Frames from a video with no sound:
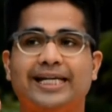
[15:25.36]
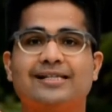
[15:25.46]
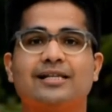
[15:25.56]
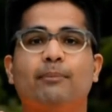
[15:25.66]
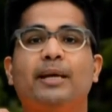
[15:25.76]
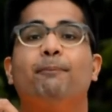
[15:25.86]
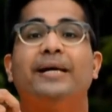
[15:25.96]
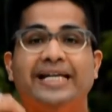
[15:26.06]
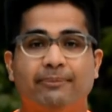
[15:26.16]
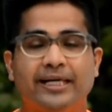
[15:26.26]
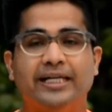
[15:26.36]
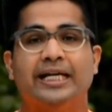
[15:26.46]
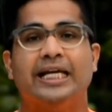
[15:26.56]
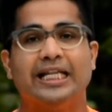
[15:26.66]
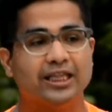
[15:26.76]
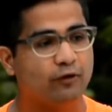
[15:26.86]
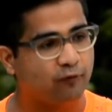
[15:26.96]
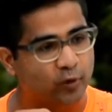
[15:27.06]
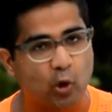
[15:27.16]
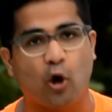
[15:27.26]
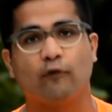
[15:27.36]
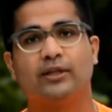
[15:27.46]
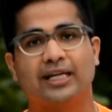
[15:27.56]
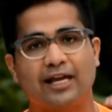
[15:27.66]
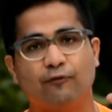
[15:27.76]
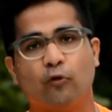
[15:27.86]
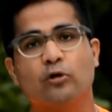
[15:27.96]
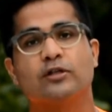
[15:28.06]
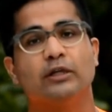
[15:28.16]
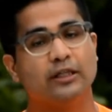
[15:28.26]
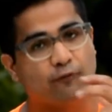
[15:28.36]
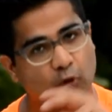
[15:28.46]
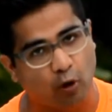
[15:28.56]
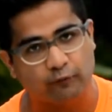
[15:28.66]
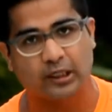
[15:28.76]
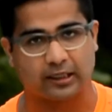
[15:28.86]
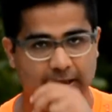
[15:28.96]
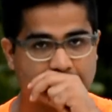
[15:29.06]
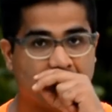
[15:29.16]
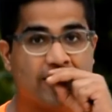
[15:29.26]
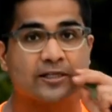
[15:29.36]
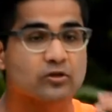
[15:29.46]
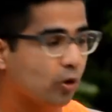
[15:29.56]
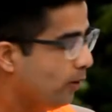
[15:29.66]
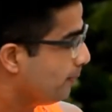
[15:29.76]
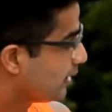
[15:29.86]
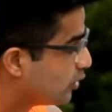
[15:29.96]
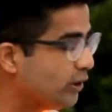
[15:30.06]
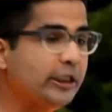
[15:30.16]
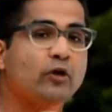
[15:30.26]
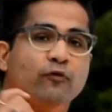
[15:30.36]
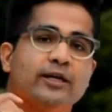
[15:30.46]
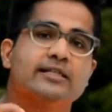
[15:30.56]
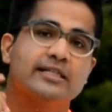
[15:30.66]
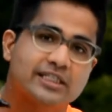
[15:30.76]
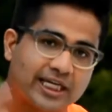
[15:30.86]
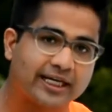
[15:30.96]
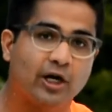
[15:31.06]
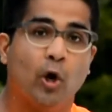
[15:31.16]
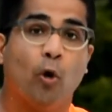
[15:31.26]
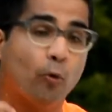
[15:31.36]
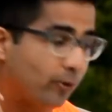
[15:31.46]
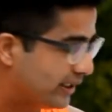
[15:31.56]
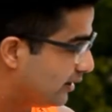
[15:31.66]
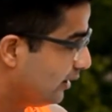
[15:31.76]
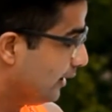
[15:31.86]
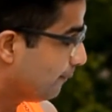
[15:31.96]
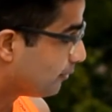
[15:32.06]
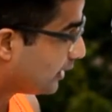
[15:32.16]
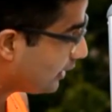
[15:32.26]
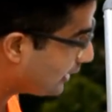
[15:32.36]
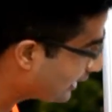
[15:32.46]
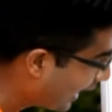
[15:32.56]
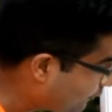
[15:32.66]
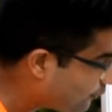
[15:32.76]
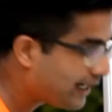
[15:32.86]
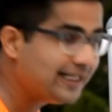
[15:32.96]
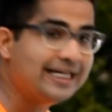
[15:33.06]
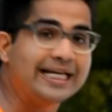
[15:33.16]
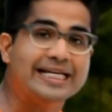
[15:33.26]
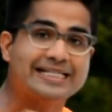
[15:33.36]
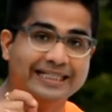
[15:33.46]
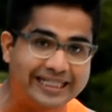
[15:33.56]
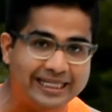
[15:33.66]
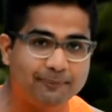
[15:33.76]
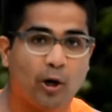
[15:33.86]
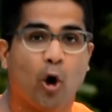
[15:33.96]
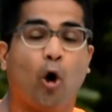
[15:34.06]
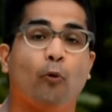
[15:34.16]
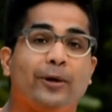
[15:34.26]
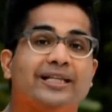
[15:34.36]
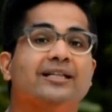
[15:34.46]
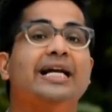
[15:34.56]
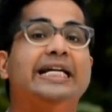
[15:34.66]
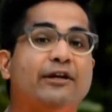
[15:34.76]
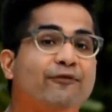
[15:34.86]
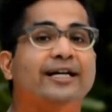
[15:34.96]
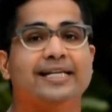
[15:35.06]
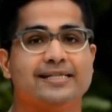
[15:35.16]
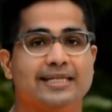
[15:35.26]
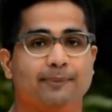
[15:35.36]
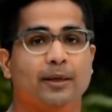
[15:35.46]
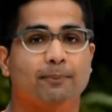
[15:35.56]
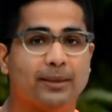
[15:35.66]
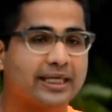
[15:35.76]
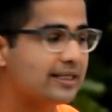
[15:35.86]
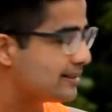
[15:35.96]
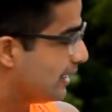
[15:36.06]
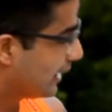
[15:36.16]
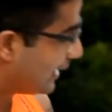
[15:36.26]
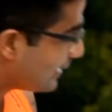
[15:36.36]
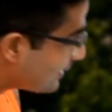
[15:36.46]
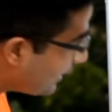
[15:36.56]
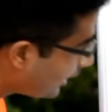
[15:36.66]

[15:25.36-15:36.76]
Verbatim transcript: some impediment in the flow of the life force, in the flow of the current. So you need to first check whether the lifeline is deep or whether that defect is deep. Because let's say